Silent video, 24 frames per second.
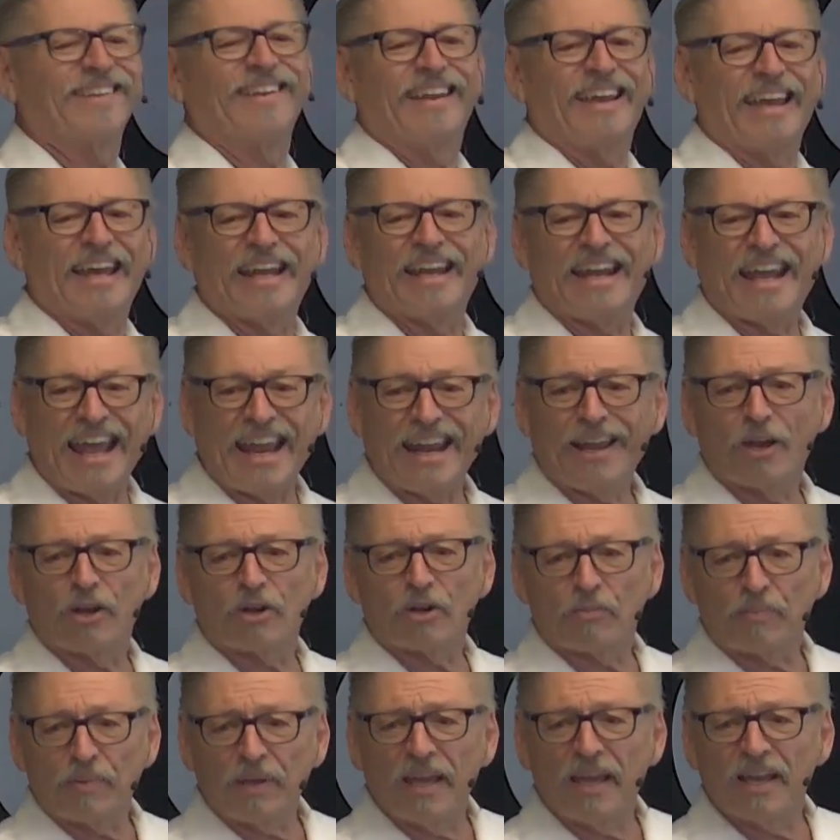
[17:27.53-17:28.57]
It ain't going to
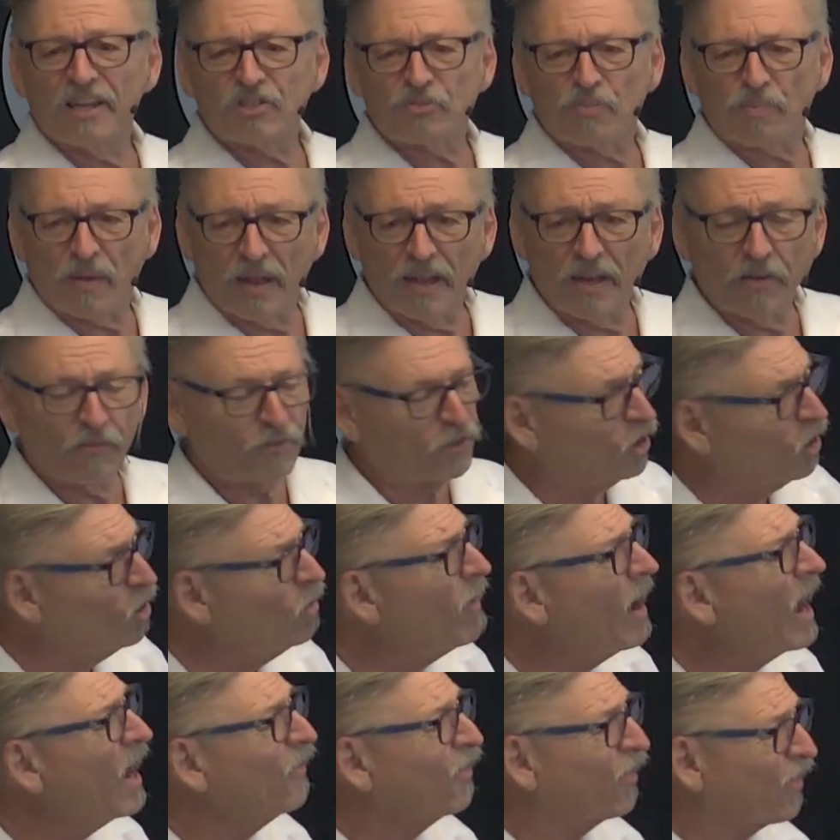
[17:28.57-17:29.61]
be as plentiful. You
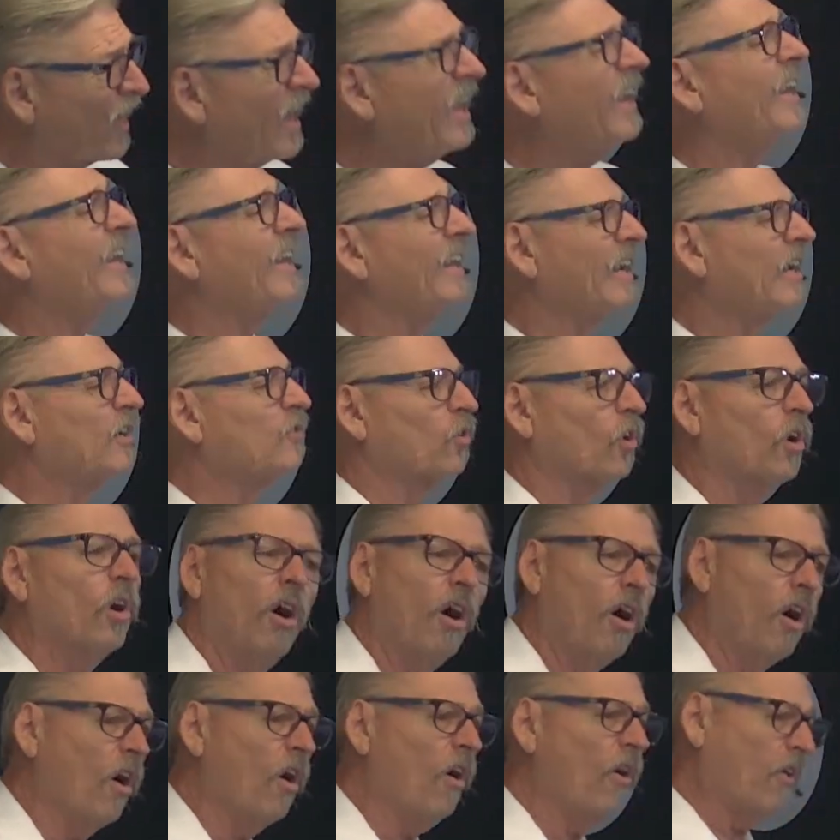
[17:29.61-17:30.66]
may think it is,
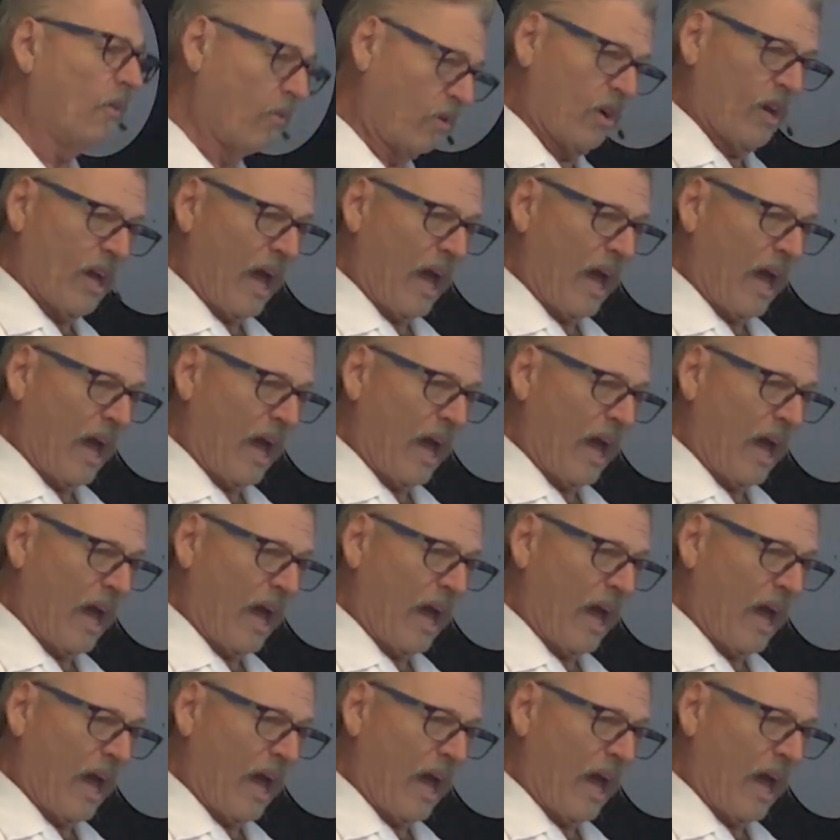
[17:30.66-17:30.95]
oh,